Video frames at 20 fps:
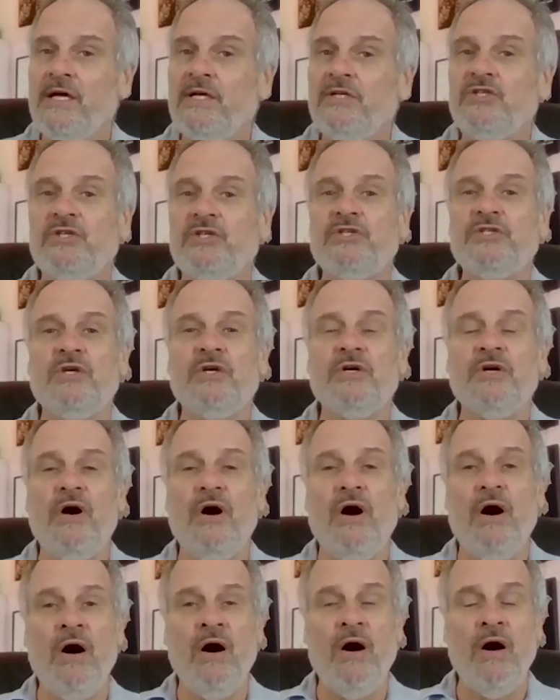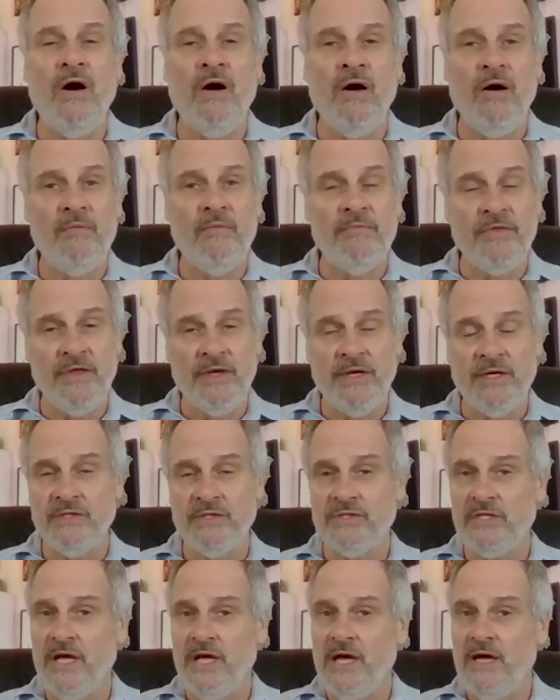just to calm
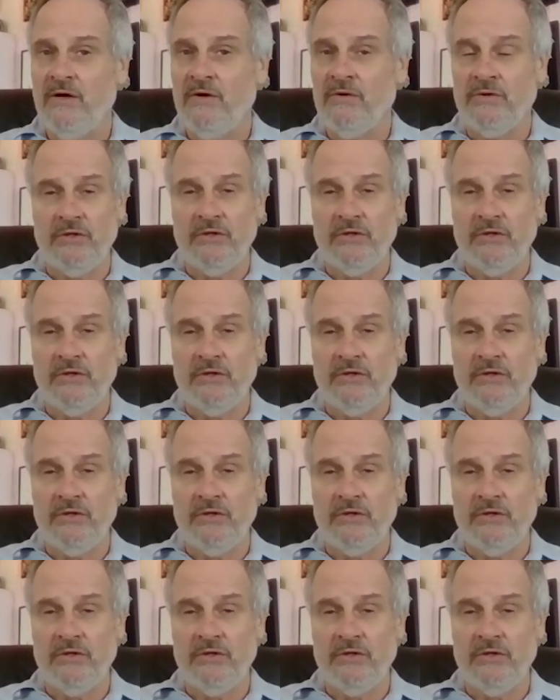things down,